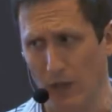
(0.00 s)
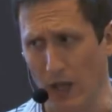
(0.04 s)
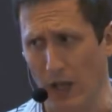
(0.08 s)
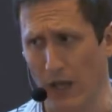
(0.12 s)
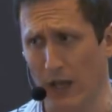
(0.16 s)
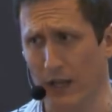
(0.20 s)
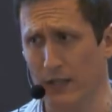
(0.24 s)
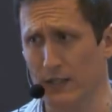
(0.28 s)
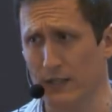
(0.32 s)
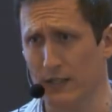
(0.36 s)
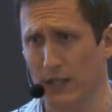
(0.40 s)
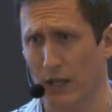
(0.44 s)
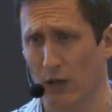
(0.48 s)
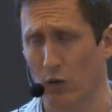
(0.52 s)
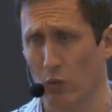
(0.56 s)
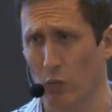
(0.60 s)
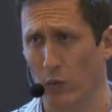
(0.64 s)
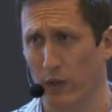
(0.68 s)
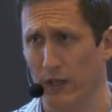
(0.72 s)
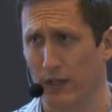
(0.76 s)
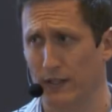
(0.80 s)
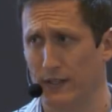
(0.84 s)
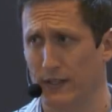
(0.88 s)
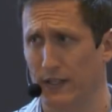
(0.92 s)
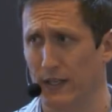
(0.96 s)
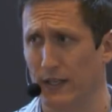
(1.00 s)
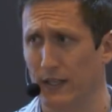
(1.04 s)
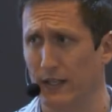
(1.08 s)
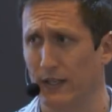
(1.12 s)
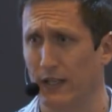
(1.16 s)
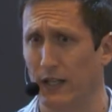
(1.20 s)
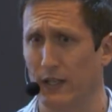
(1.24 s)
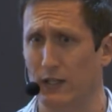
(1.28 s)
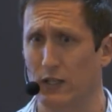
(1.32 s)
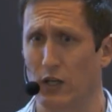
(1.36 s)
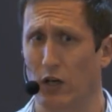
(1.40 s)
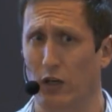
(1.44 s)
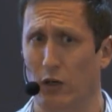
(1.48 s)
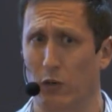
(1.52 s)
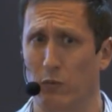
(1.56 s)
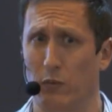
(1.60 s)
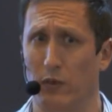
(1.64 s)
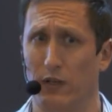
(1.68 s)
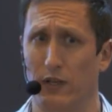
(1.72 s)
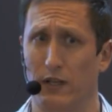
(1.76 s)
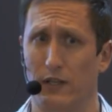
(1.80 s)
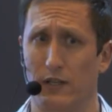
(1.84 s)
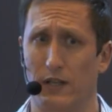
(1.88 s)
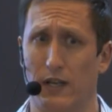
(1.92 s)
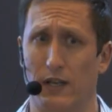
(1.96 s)
And we exceeded that target.
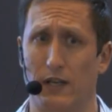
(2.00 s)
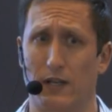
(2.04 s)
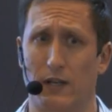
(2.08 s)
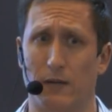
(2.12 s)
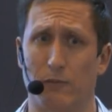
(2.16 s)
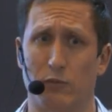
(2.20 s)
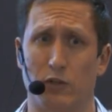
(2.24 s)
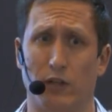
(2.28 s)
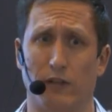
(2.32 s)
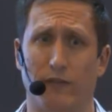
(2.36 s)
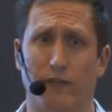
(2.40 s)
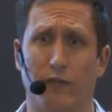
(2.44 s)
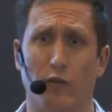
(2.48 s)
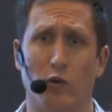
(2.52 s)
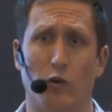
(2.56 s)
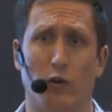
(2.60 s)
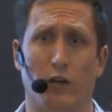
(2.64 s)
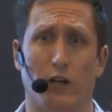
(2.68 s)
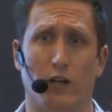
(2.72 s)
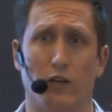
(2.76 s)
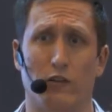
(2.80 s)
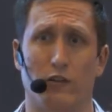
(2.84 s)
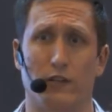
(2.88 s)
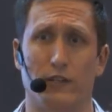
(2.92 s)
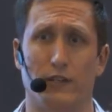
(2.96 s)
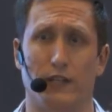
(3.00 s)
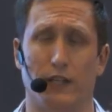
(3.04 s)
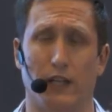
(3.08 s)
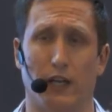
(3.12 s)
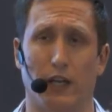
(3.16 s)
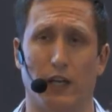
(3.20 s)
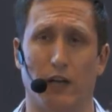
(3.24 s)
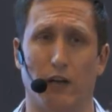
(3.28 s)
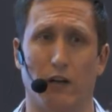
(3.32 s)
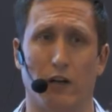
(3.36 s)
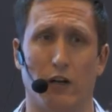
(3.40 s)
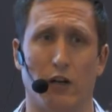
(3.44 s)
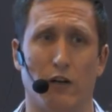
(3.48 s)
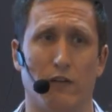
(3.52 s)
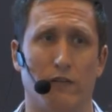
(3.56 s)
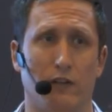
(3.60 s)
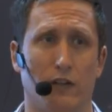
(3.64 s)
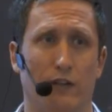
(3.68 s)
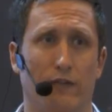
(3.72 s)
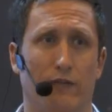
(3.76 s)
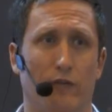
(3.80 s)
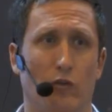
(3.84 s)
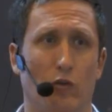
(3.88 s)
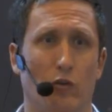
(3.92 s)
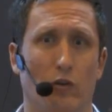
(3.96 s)
We ended up doing 4 countries a year, and over
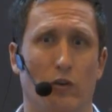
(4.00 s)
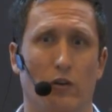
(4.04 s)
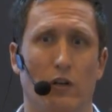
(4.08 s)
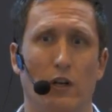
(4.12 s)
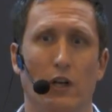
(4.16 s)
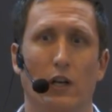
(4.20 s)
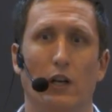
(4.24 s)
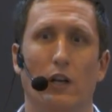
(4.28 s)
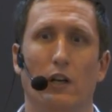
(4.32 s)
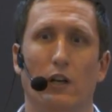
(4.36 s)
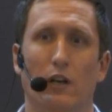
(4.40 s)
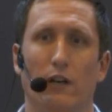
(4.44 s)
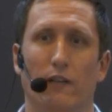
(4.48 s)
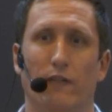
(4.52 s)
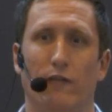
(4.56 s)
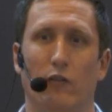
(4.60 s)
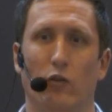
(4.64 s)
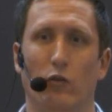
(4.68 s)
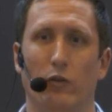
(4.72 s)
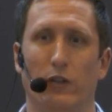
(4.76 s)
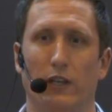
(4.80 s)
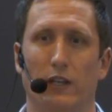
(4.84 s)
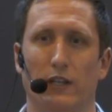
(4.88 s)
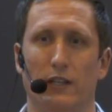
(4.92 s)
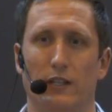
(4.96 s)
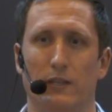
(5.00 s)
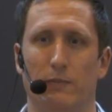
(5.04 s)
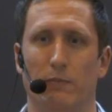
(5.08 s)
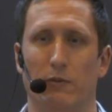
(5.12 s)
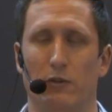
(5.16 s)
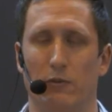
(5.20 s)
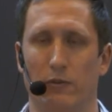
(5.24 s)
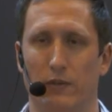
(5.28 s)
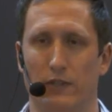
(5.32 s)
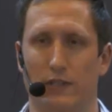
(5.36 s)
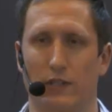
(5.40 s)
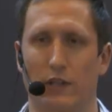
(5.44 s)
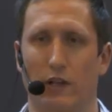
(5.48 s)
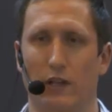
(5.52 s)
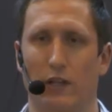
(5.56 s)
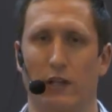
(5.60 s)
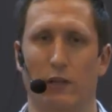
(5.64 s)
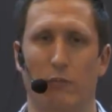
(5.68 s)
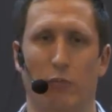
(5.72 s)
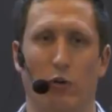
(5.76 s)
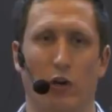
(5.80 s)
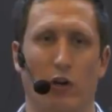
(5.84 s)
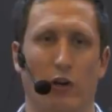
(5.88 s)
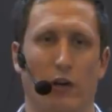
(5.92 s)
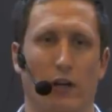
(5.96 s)
the 4 years between starting the
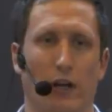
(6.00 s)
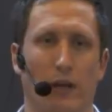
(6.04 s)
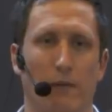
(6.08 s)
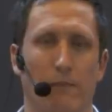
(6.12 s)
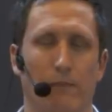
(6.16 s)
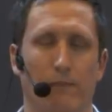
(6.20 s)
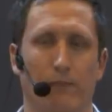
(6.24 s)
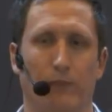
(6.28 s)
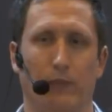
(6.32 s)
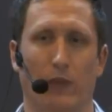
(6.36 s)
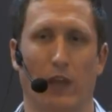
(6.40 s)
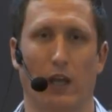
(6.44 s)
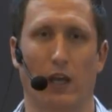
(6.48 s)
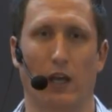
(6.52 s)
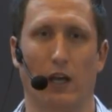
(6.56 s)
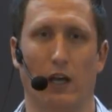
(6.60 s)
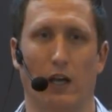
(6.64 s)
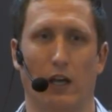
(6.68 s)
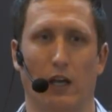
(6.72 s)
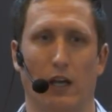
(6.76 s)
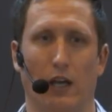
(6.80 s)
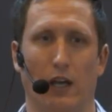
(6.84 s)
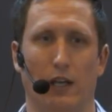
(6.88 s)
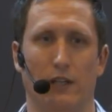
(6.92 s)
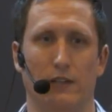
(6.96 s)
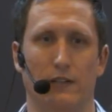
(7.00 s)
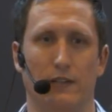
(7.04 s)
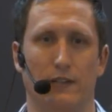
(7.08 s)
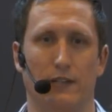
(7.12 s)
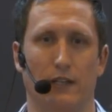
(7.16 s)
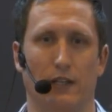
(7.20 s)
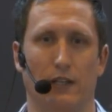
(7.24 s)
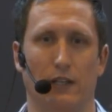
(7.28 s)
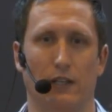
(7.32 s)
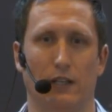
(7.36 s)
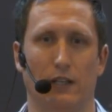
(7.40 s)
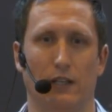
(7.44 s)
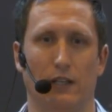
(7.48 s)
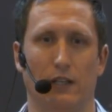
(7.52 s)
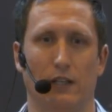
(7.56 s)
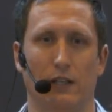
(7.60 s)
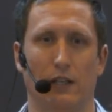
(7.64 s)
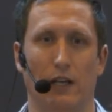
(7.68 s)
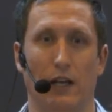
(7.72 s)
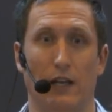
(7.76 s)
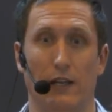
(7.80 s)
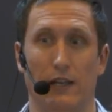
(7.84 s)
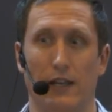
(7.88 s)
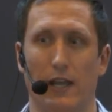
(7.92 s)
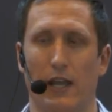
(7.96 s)
program and
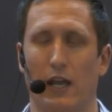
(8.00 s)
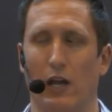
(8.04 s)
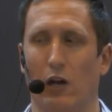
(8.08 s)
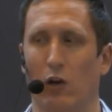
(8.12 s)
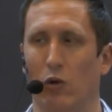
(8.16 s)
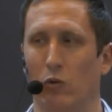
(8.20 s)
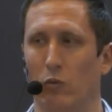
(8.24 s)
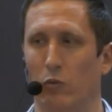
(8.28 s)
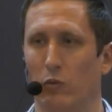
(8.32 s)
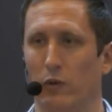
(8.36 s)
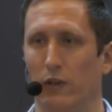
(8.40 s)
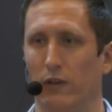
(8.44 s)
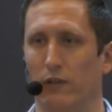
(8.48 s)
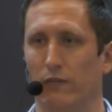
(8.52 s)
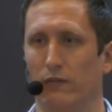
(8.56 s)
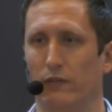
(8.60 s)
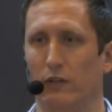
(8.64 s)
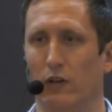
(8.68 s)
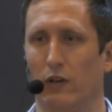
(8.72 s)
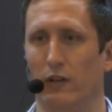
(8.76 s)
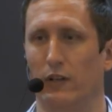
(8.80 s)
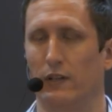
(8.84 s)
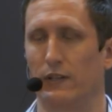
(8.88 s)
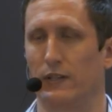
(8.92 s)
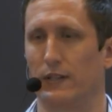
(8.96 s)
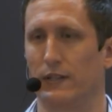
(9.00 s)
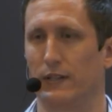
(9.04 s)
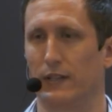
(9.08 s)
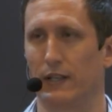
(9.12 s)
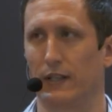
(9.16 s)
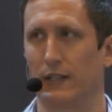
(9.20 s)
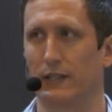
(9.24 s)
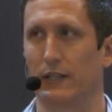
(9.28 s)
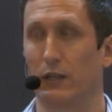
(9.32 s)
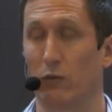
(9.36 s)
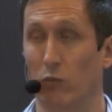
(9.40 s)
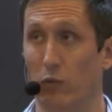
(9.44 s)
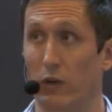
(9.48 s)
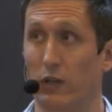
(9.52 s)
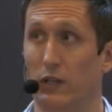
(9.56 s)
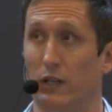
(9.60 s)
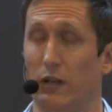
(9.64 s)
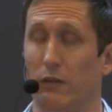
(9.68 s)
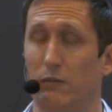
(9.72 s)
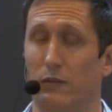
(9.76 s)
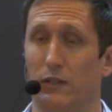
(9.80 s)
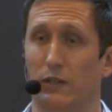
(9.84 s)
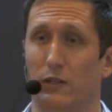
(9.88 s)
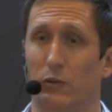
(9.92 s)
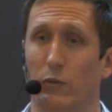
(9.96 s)
now, we've gone into 16. We're actually
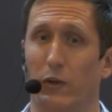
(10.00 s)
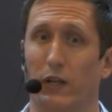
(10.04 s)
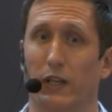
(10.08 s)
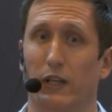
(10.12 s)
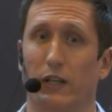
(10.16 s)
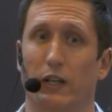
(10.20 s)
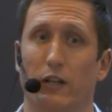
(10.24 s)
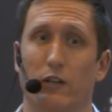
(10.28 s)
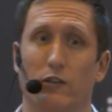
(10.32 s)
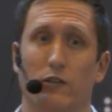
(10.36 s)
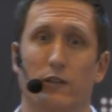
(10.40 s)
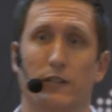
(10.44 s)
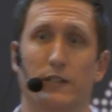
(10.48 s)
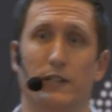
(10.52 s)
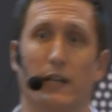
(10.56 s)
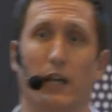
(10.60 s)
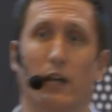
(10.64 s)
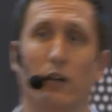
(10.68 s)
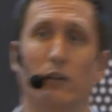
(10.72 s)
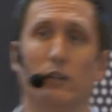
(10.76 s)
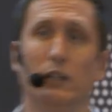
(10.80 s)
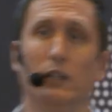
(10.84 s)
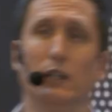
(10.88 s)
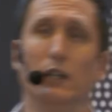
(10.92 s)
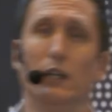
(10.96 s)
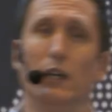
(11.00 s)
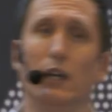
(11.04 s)
up to 20 countries now.